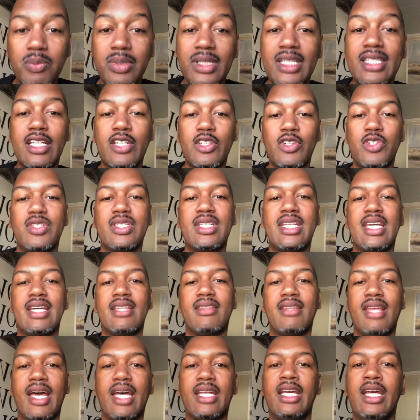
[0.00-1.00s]
please understand
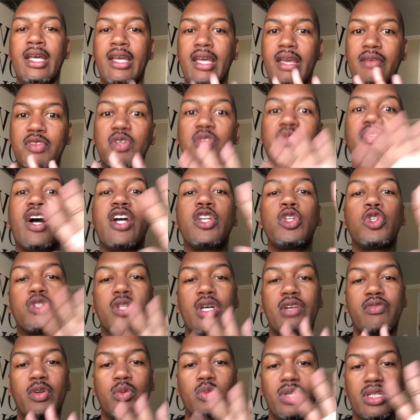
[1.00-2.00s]
that if you find
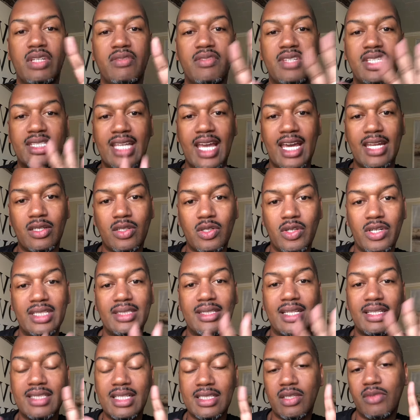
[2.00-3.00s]
yourself in one of these categories
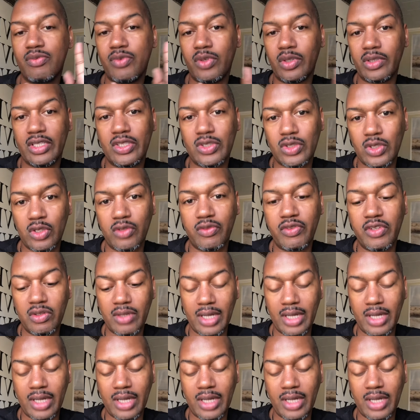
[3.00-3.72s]
that doesn't fully serve you,